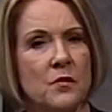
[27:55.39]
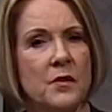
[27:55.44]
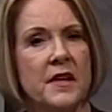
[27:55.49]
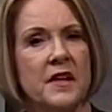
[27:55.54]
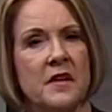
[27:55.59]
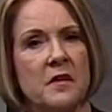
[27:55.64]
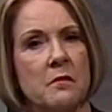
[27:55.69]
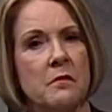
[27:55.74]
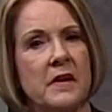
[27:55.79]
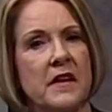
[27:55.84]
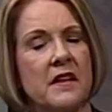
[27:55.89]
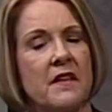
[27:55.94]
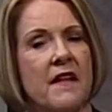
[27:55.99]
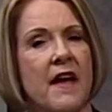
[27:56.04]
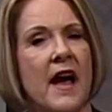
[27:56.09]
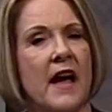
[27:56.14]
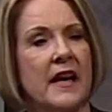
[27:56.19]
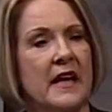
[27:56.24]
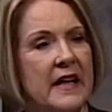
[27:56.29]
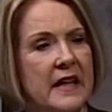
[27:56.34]
we can he be
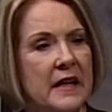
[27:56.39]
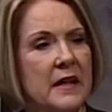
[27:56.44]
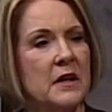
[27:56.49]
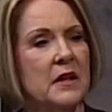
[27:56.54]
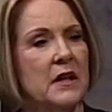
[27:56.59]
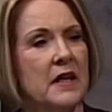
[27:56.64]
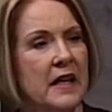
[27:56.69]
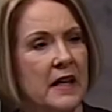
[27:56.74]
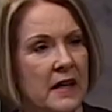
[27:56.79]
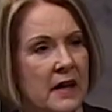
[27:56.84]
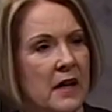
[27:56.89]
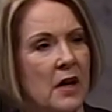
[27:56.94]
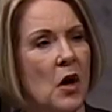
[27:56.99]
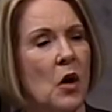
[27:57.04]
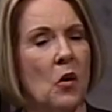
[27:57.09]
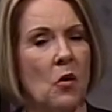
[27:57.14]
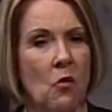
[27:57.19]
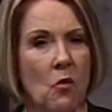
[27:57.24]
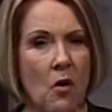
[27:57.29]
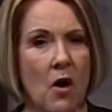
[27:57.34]
that healing
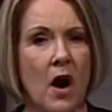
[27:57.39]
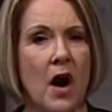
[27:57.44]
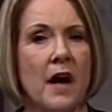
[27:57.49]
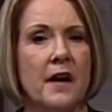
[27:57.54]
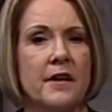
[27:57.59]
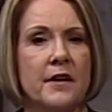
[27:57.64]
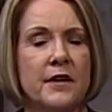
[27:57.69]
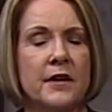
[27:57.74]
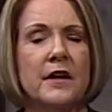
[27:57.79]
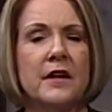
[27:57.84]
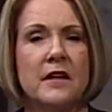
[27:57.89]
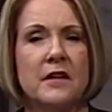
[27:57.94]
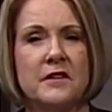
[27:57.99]
water